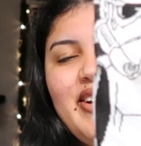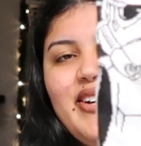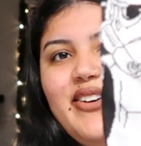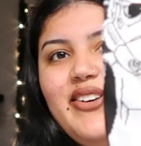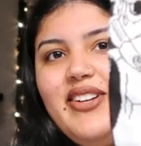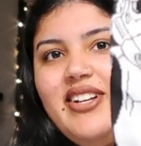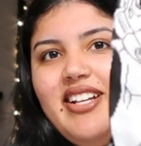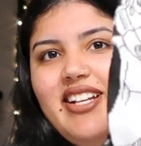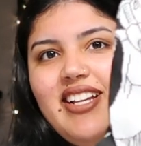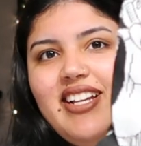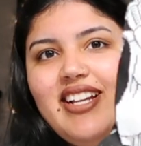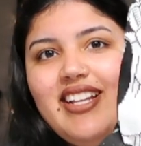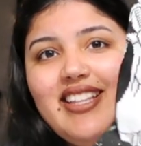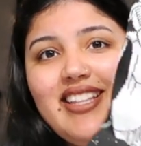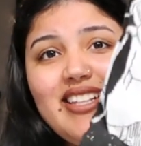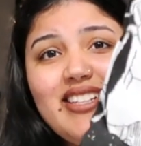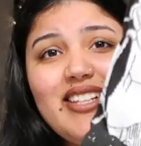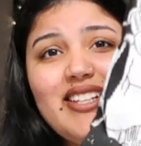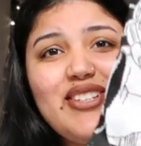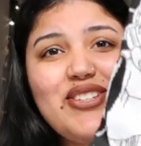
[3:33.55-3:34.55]
though.
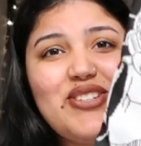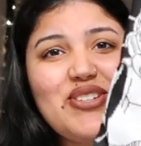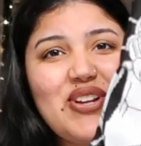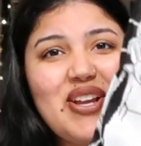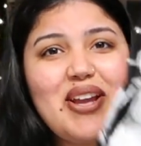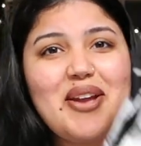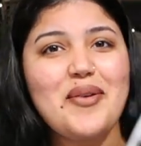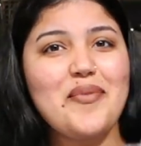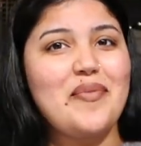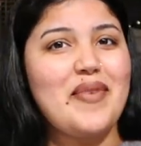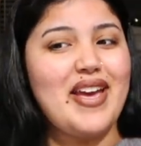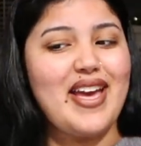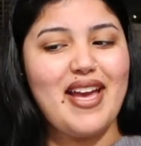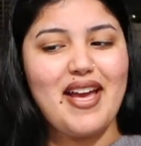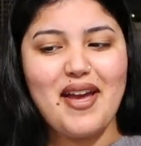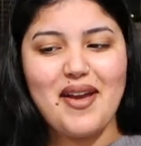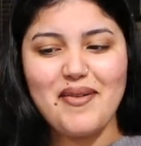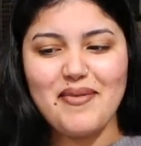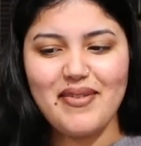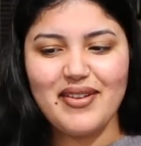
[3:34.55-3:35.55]
This is drip,
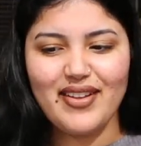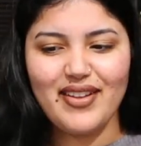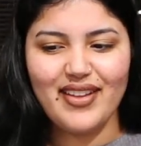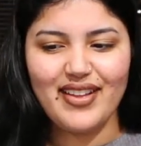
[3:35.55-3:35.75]
babe.